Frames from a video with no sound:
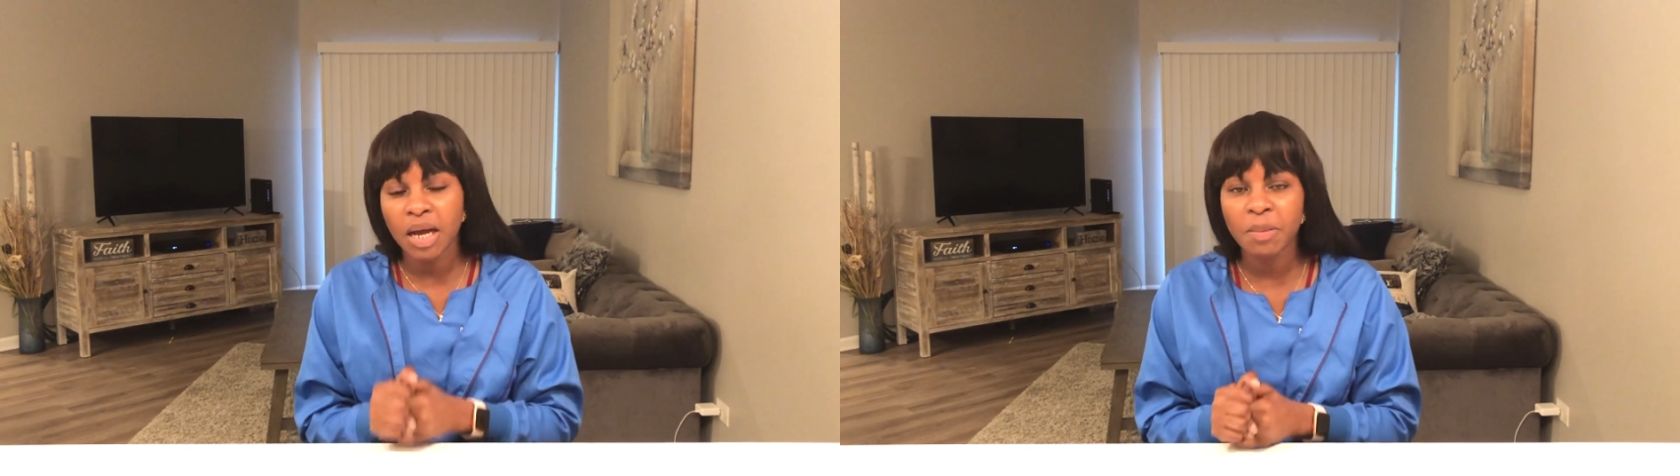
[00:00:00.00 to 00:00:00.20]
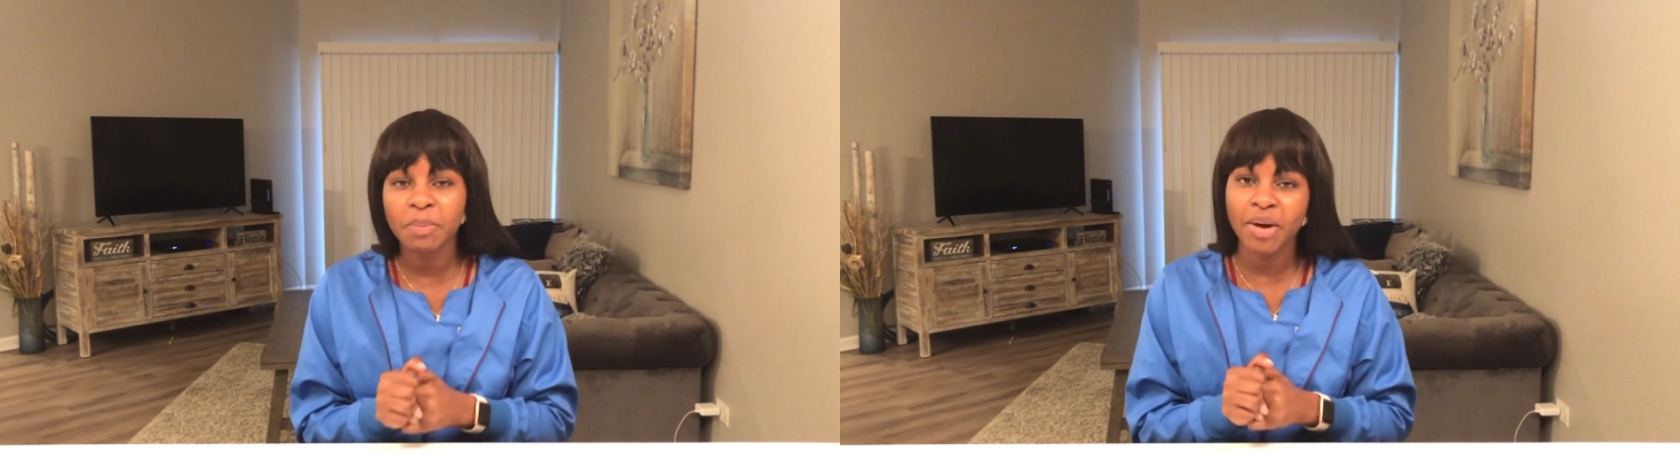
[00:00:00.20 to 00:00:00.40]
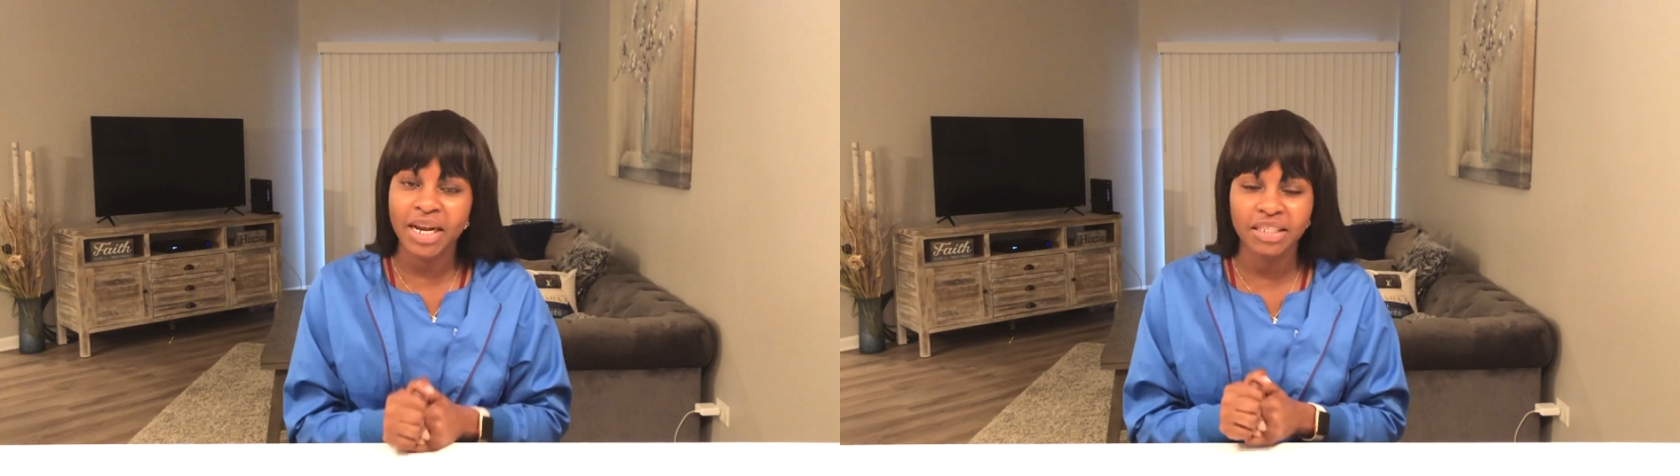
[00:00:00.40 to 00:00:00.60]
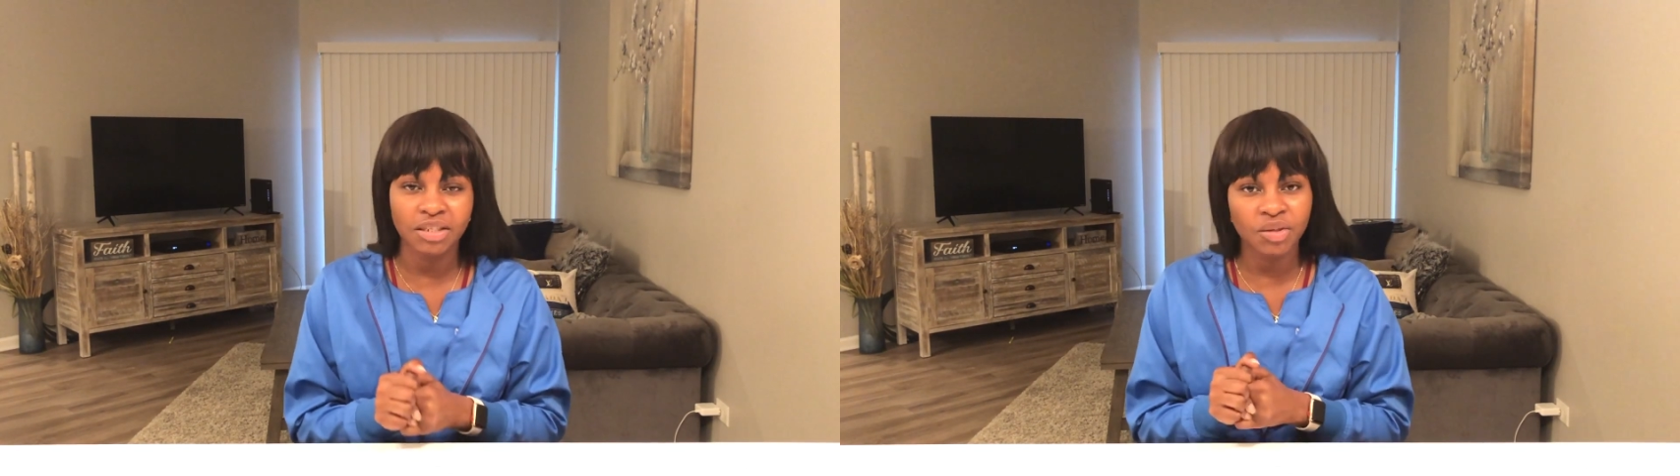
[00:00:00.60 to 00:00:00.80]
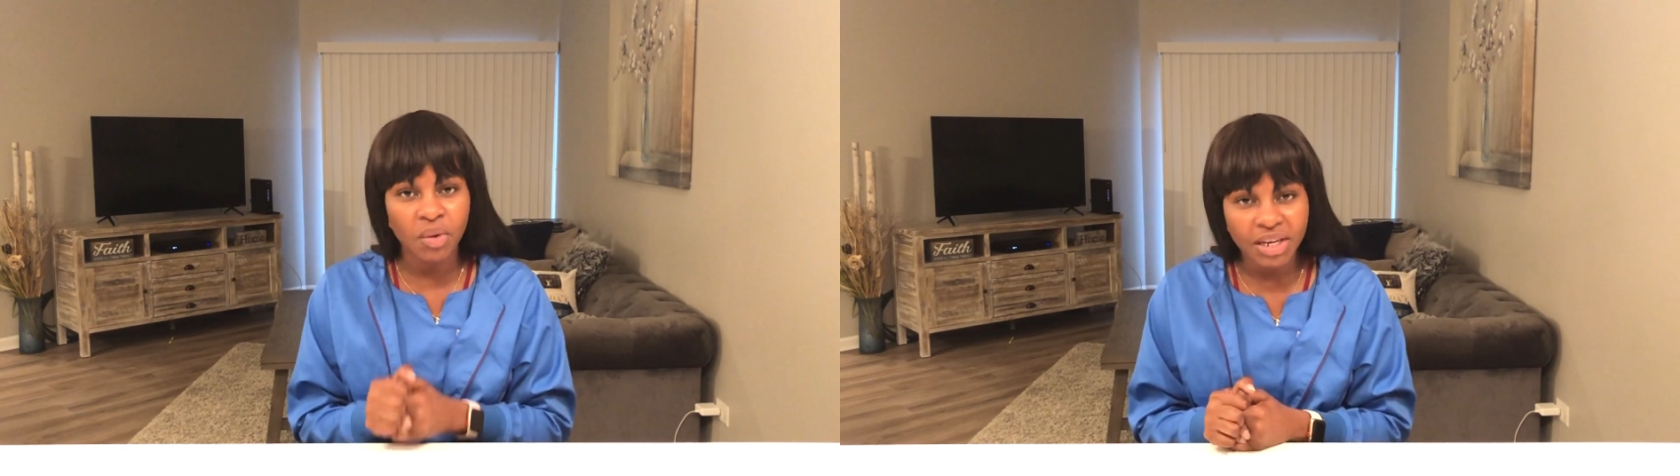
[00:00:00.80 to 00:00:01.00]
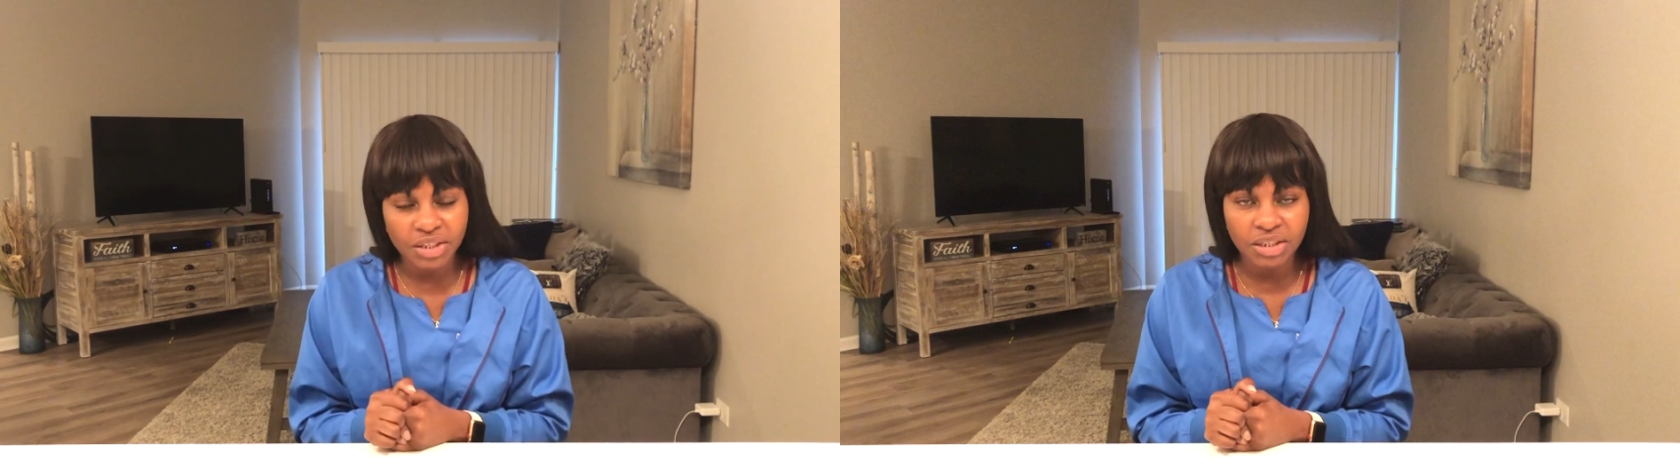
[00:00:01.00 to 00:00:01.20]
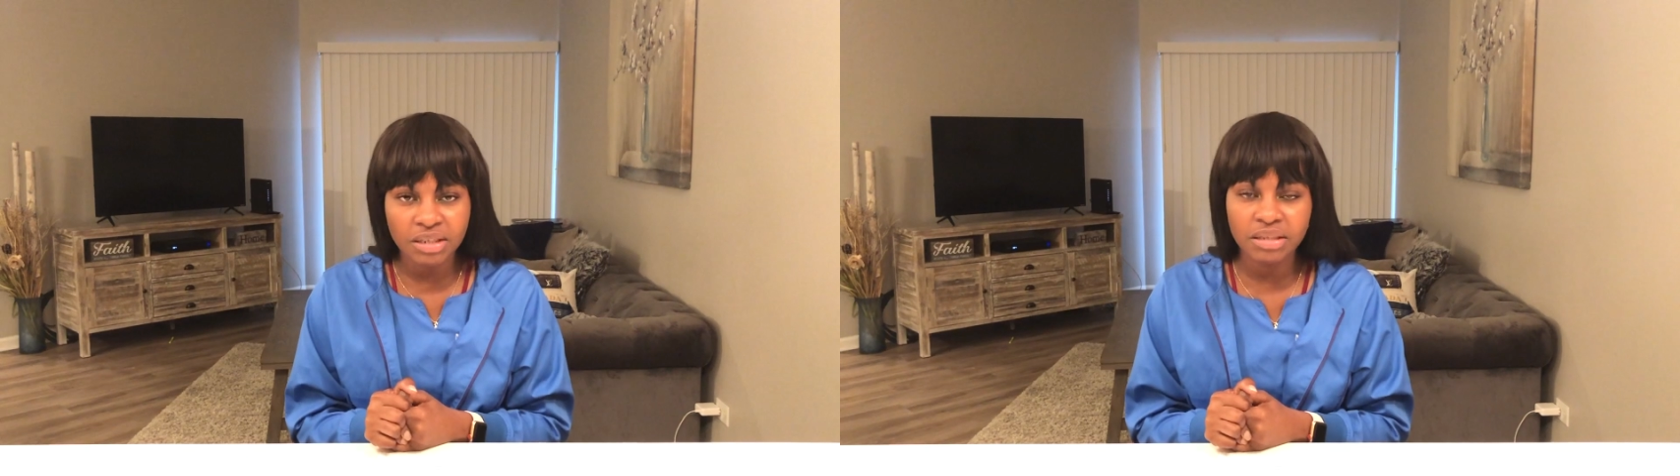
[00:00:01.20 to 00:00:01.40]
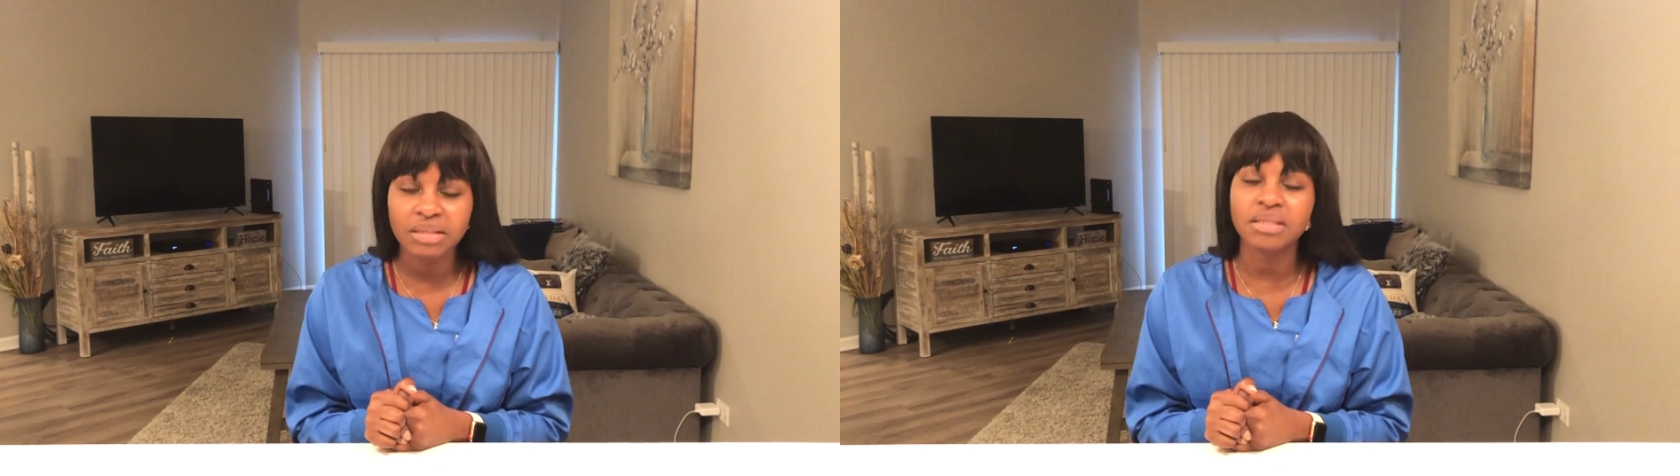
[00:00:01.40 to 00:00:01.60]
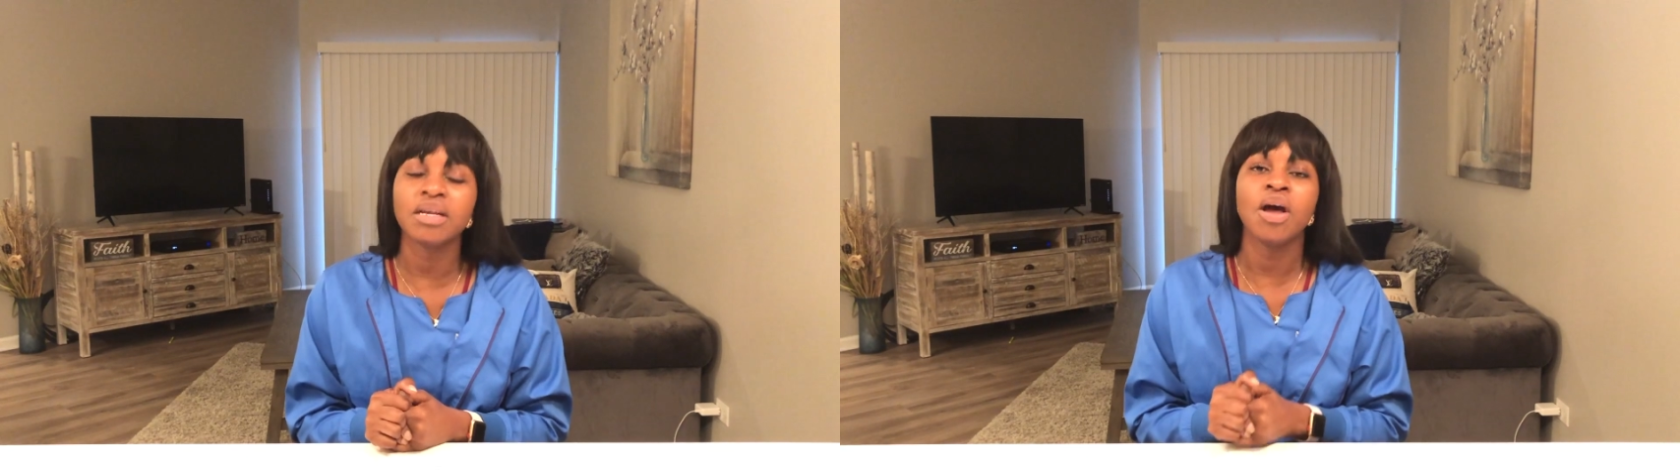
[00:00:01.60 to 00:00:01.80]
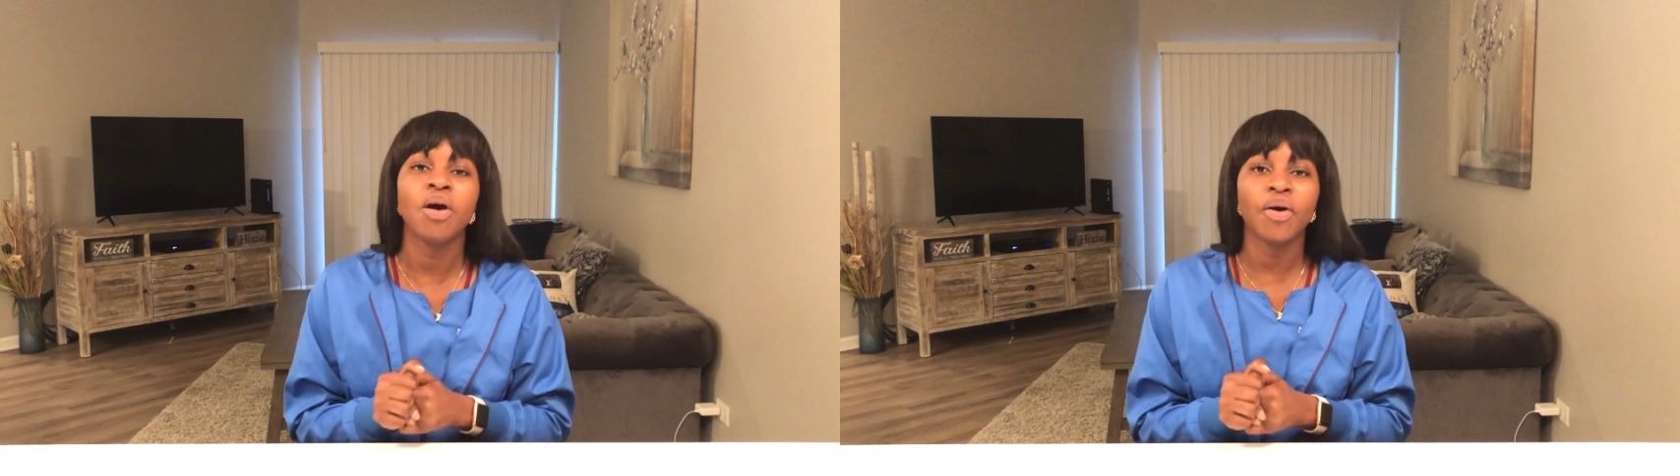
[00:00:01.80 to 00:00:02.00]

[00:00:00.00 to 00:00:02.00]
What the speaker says: help practice questions,